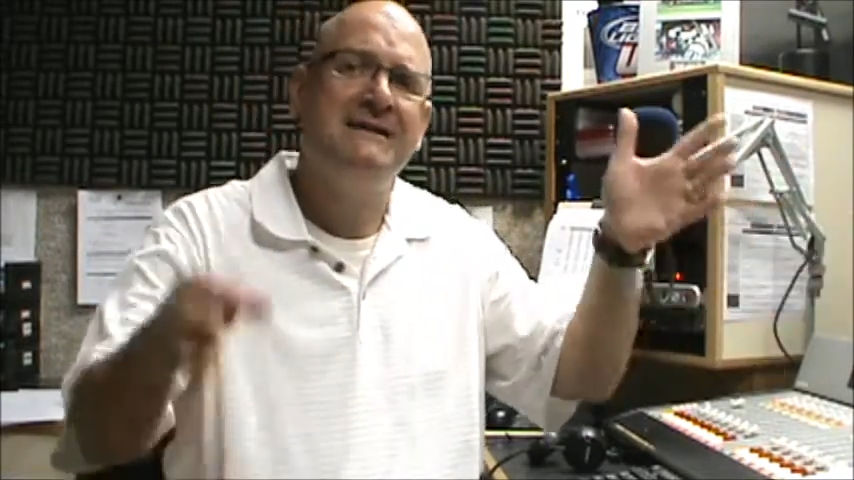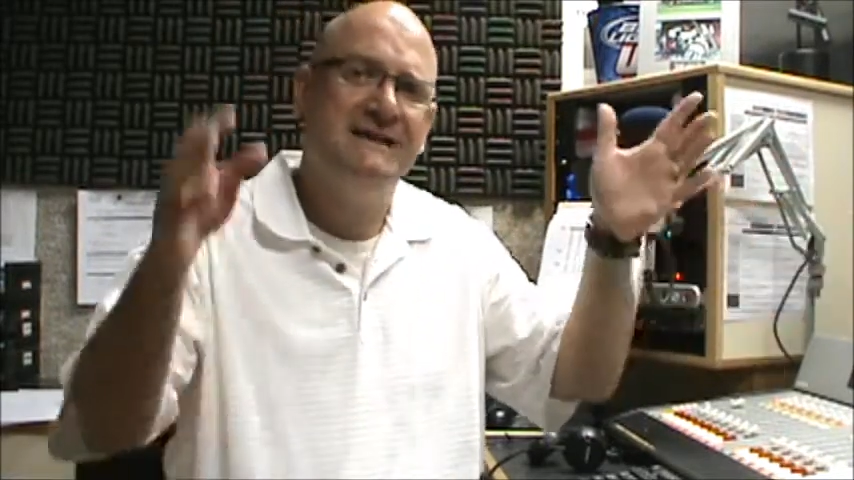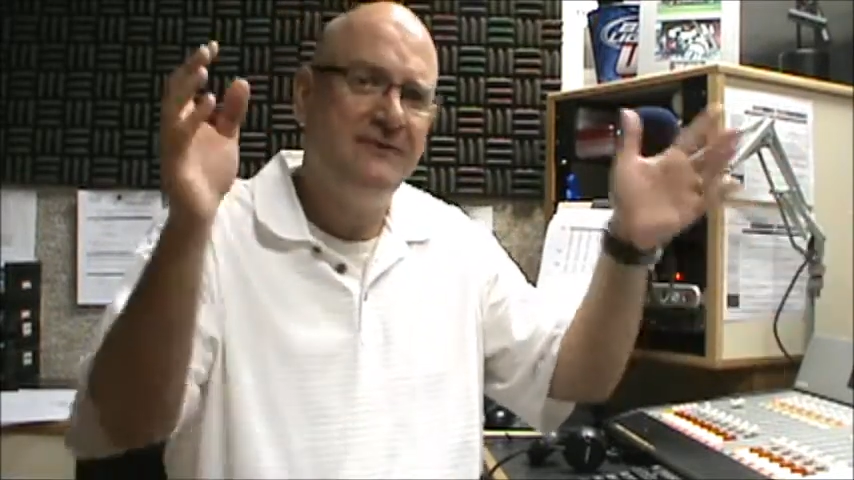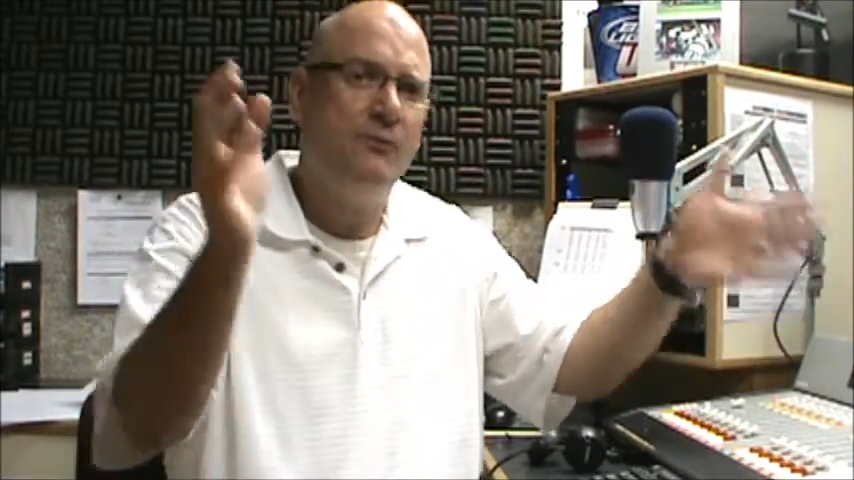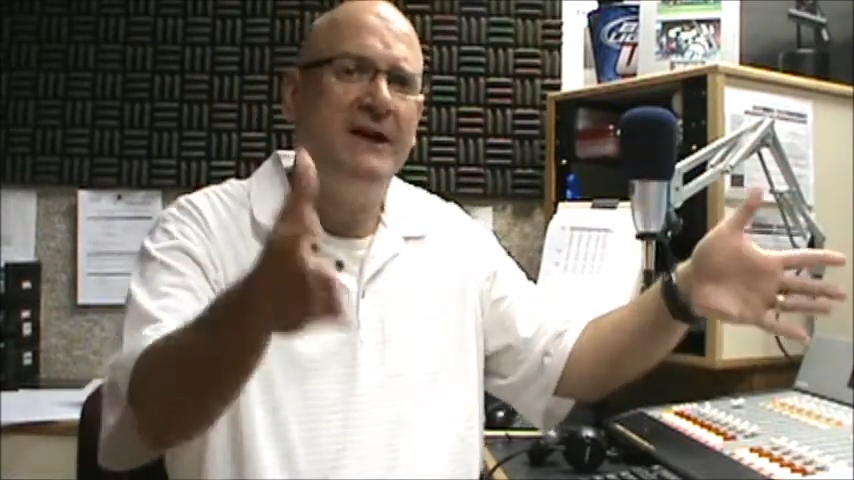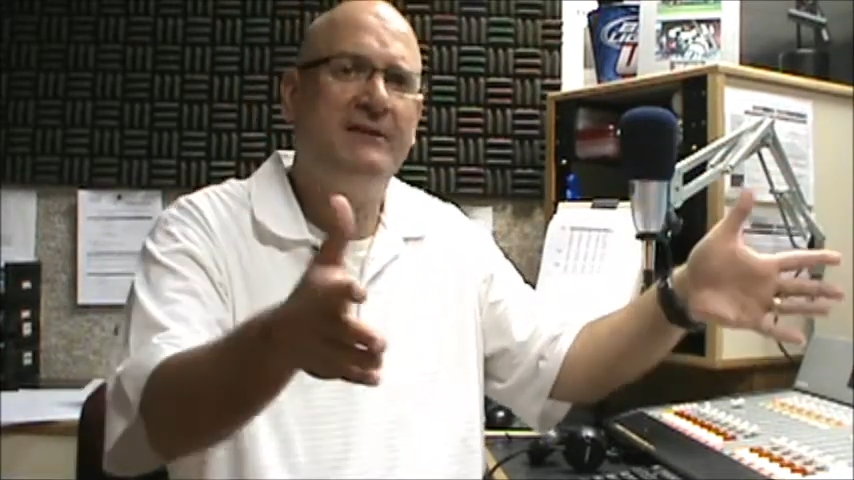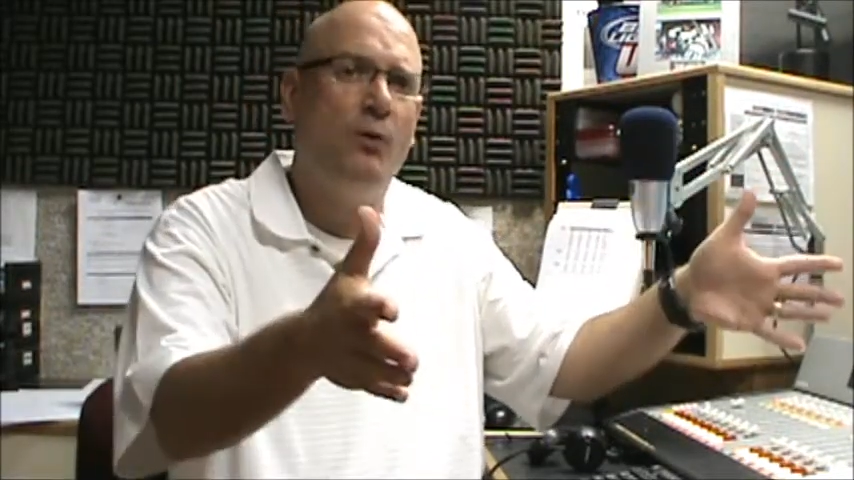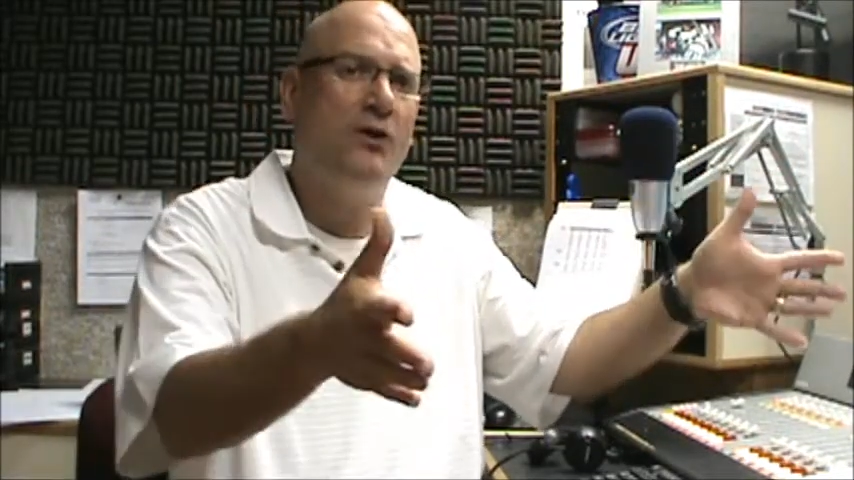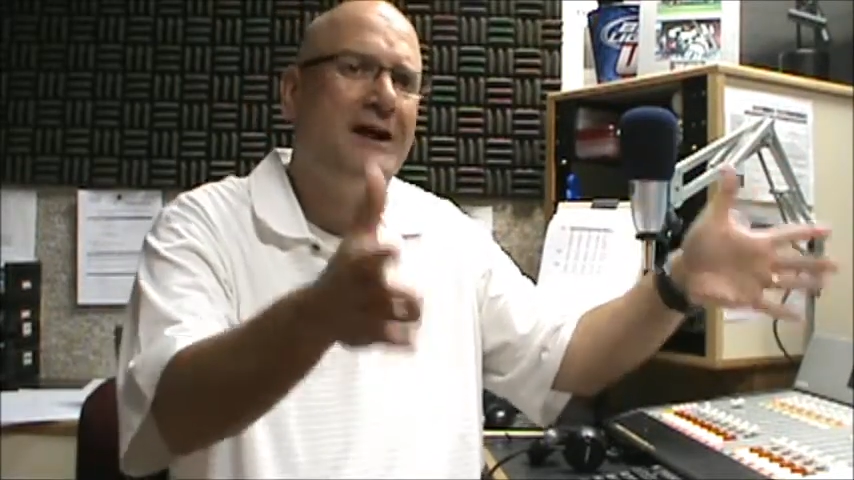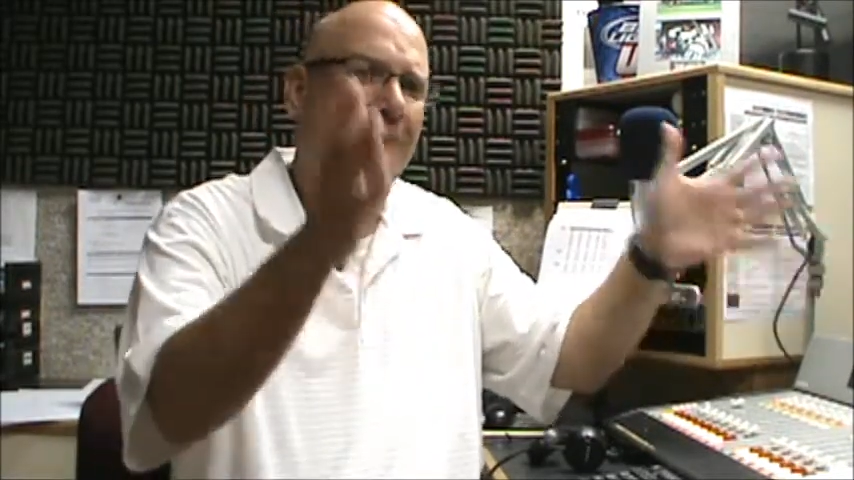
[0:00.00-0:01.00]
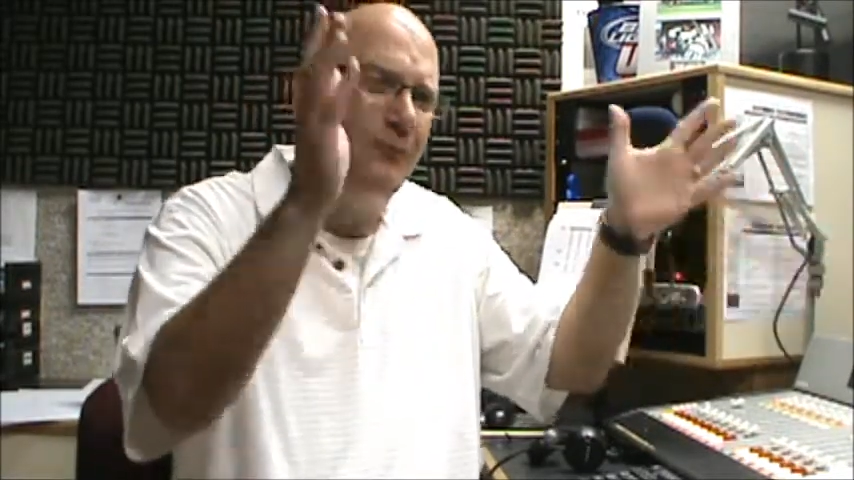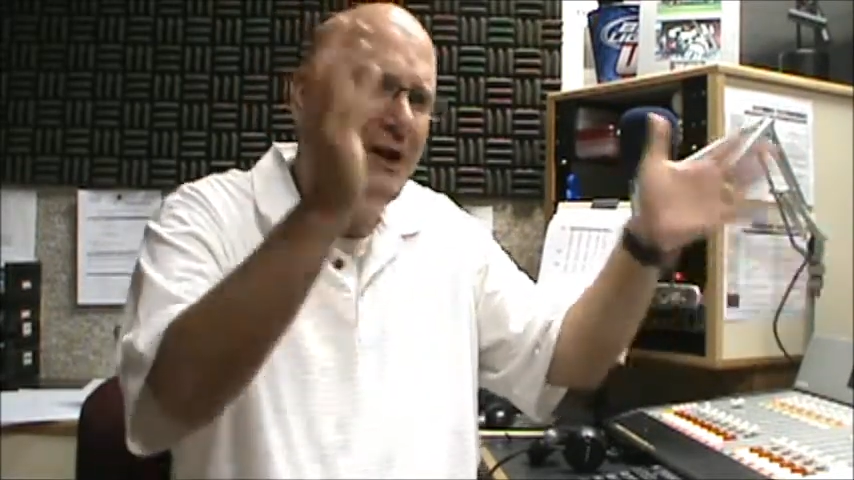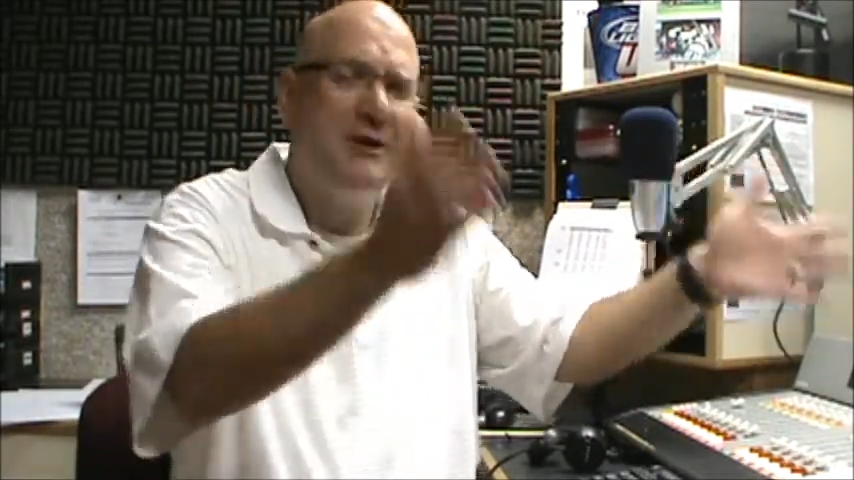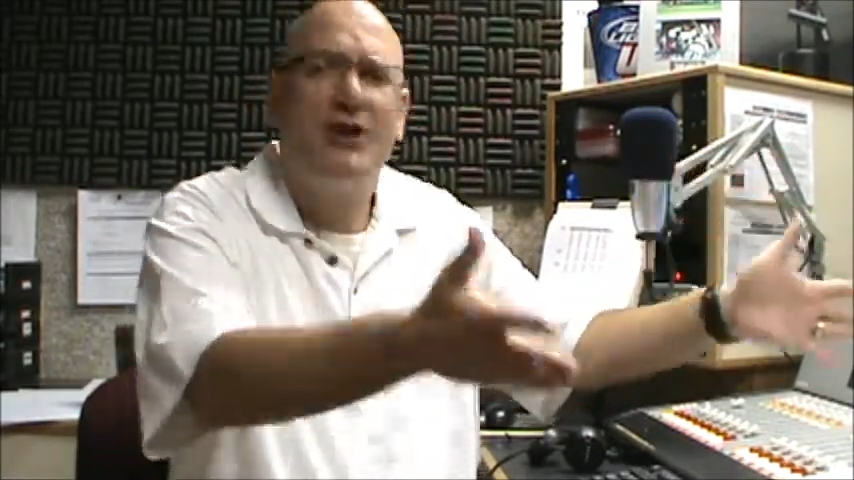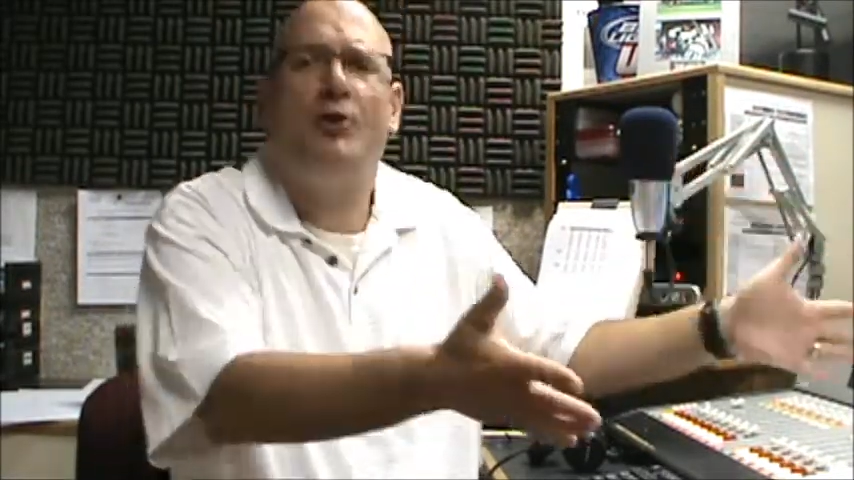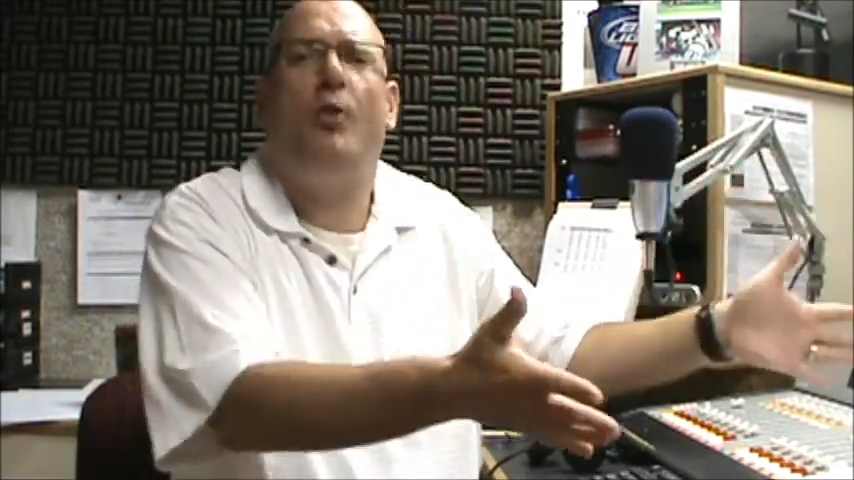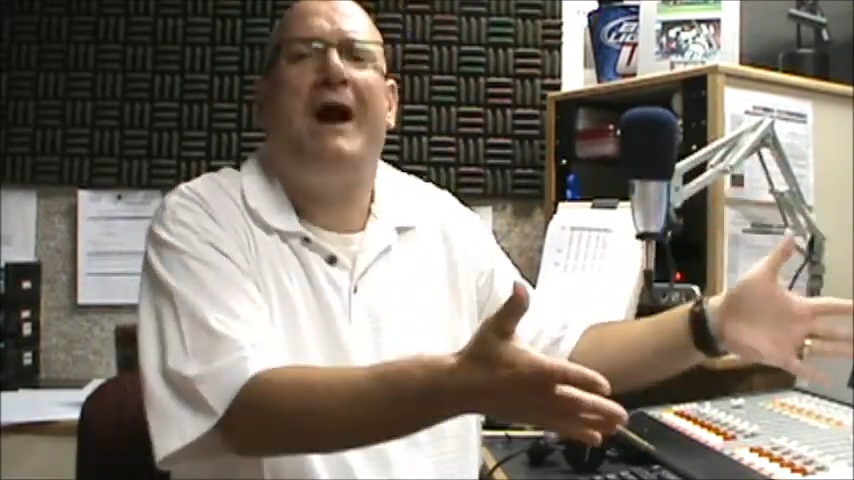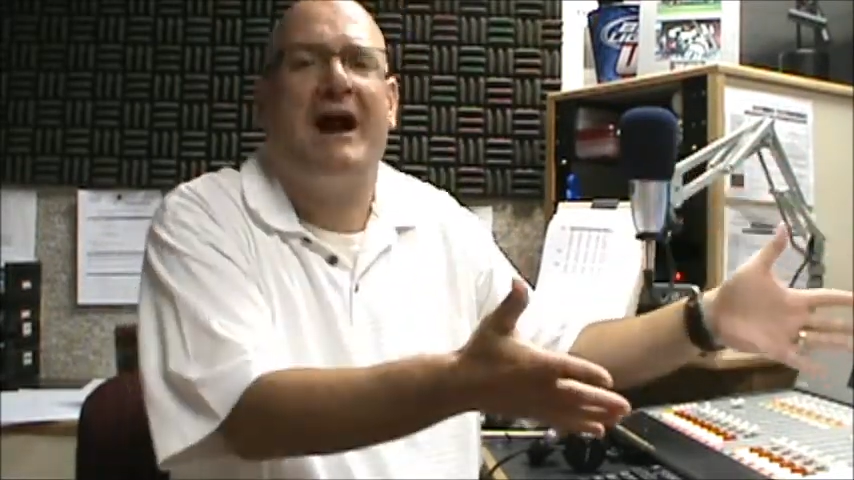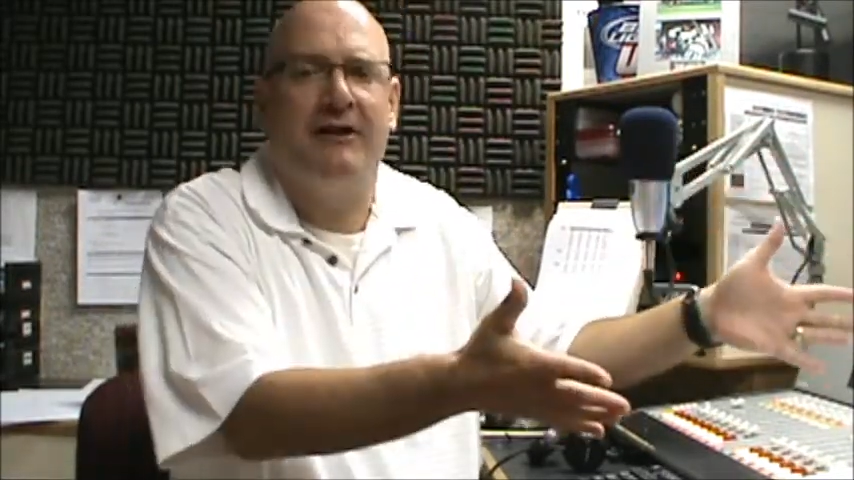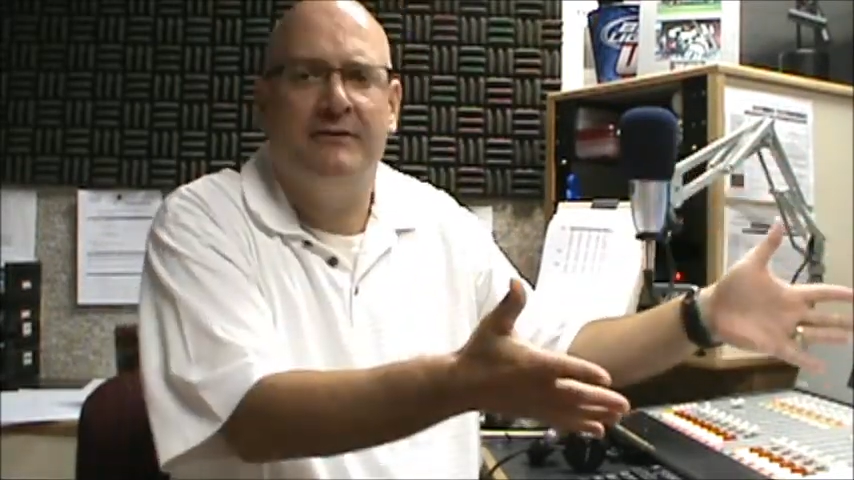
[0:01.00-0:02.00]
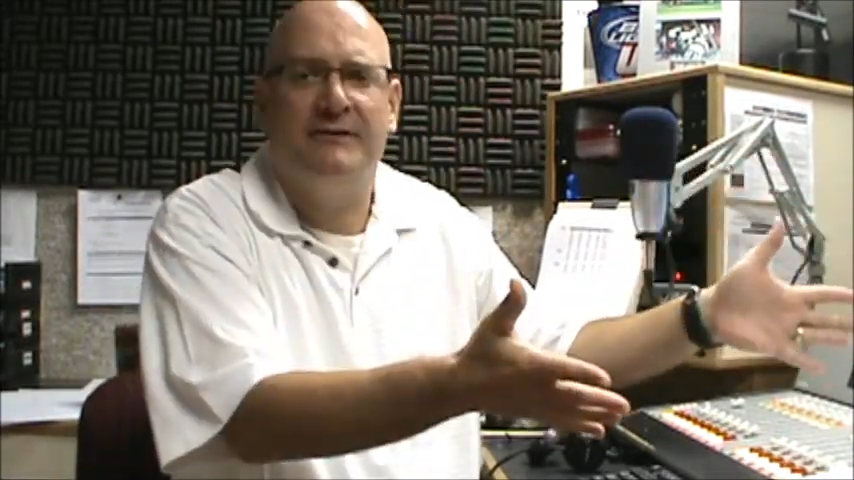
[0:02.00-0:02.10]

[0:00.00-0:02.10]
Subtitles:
getting ready to work, what am I going to wear?